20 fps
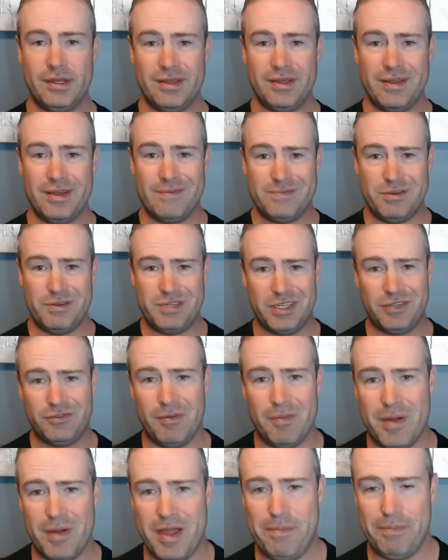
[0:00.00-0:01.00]
So just for
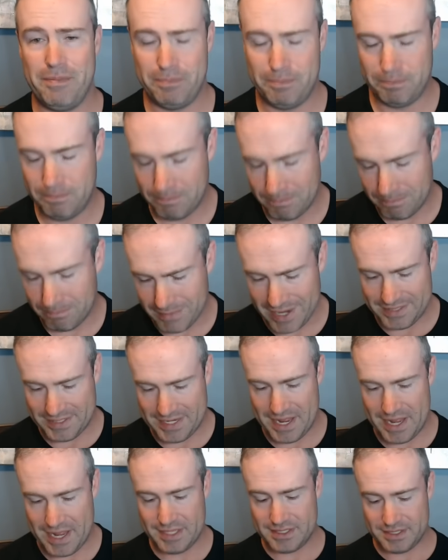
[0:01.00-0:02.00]
my
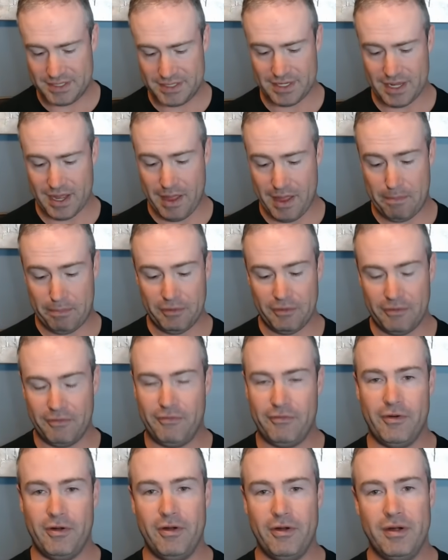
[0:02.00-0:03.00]
tastes, I
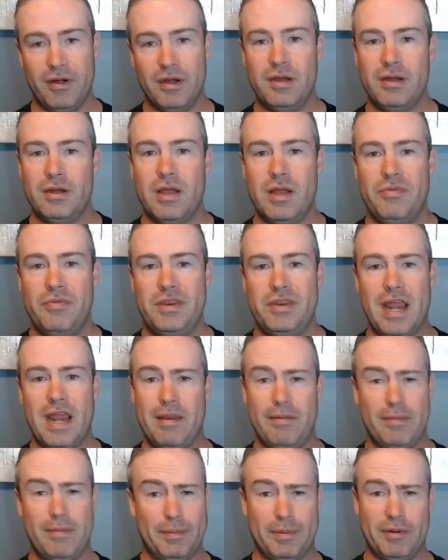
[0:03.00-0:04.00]
prefer the
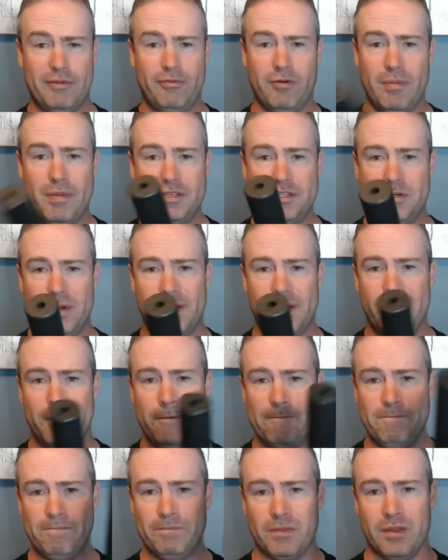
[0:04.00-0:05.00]
dynamic performance trigger,
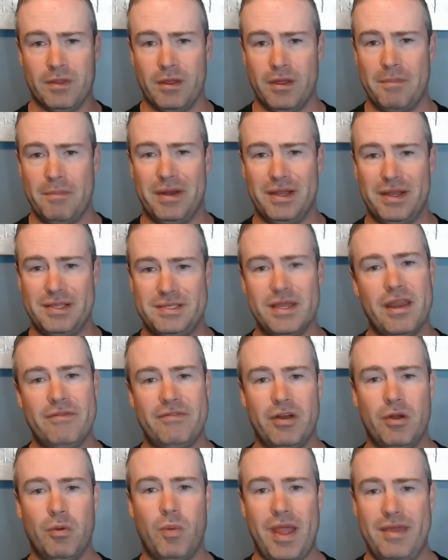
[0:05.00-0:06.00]
but it's not even
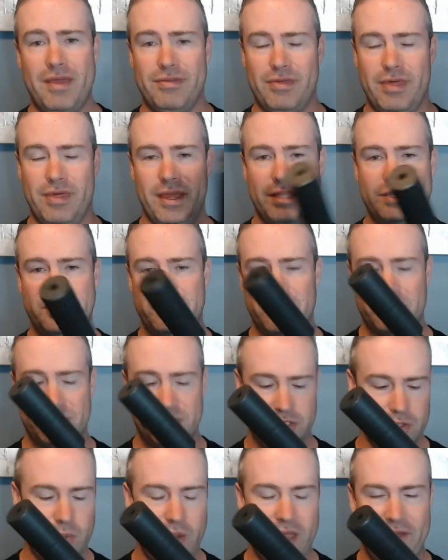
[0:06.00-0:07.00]
a weight thing. It's just
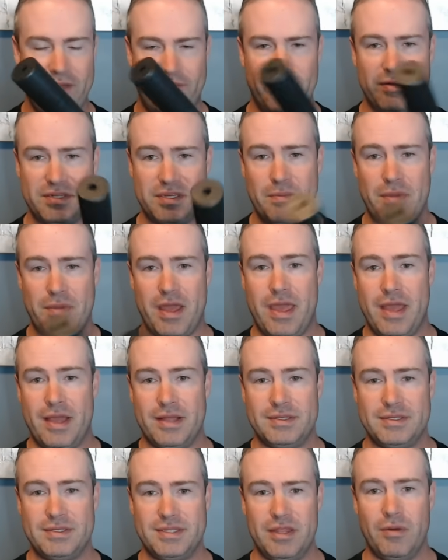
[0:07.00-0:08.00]
the way it feels in my
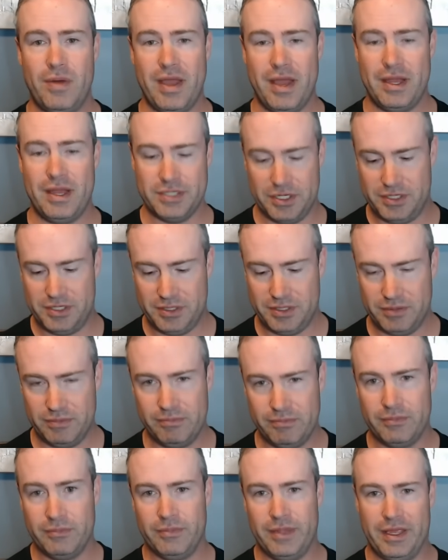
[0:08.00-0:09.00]
hands and the way I touch,
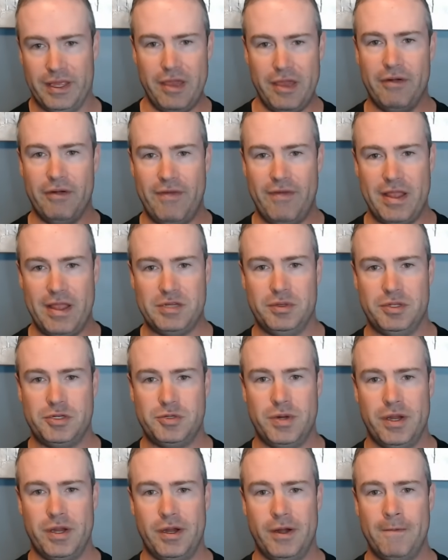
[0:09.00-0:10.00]
like interface with the
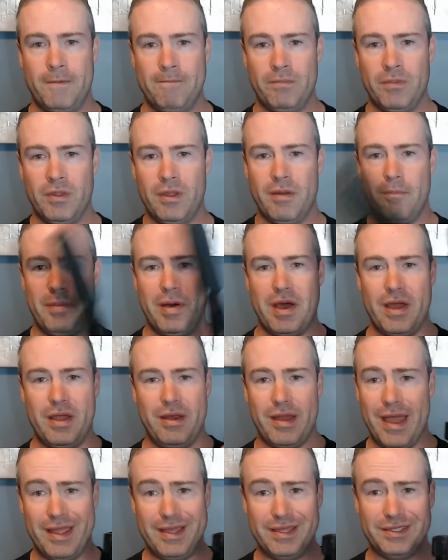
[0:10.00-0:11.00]
trigger. But
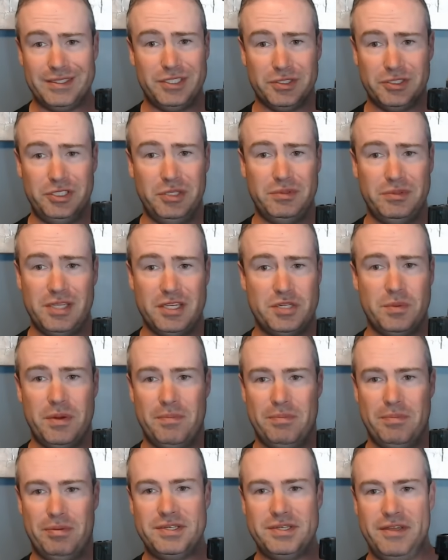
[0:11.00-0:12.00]
I can still shoot this one
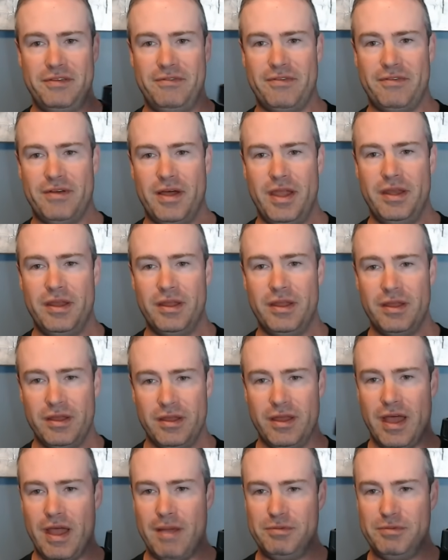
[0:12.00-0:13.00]
plenty fine.
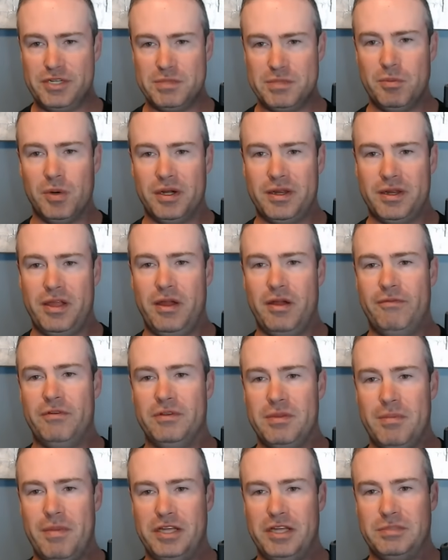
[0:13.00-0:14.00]
I'm just more careful to
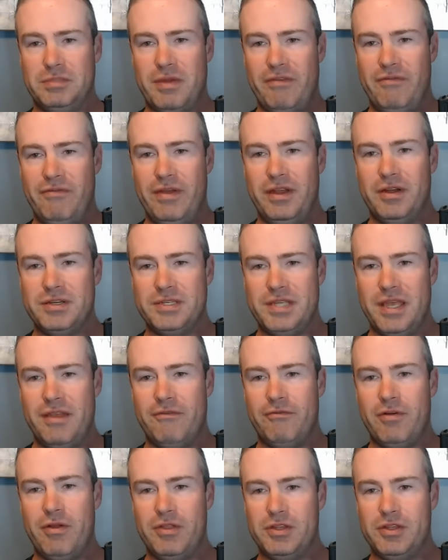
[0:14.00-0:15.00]
make sure my finger's in
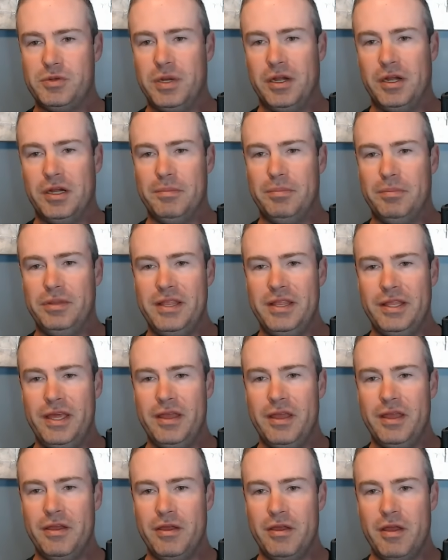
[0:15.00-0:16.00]
front of the trigger
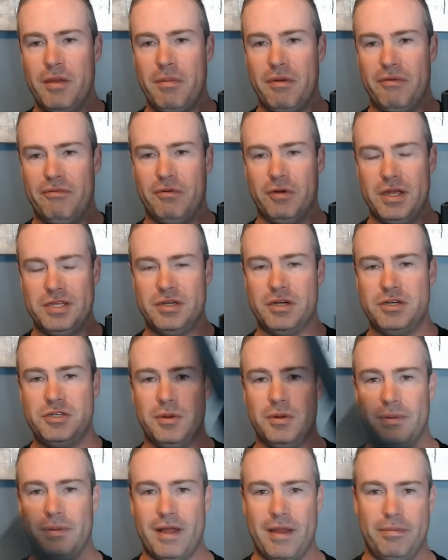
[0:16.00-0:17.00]
completely before I start to
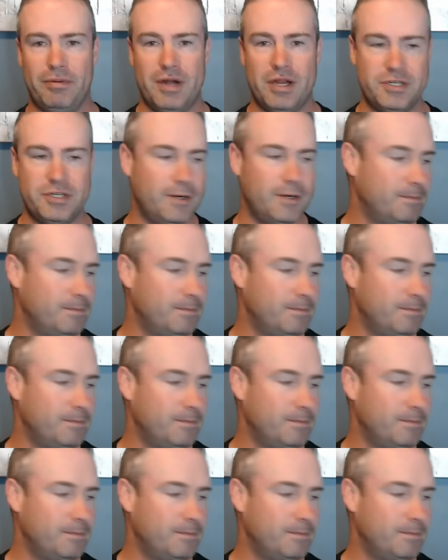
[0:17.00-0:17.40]
apply pressure.